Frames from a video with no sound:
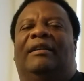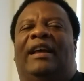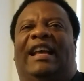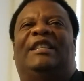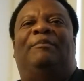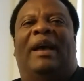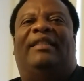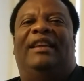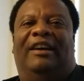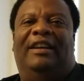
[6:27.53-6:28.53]

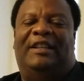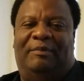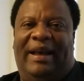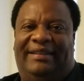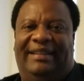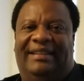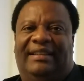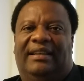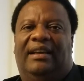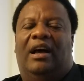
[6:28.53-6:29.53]
expect the unexpected.
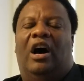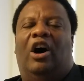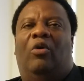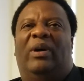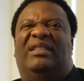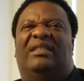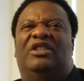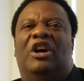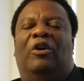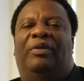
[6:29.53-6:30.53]
Always
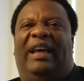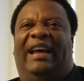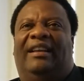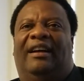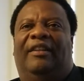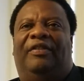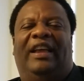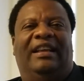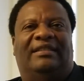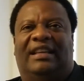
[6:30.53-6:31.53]
know that
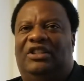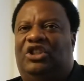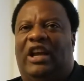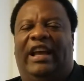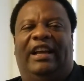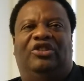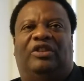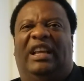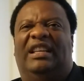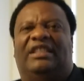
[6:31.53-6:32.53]
things can
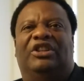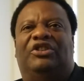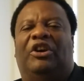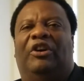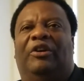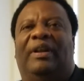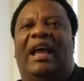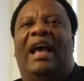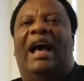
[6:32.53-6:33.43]
change, things can turn.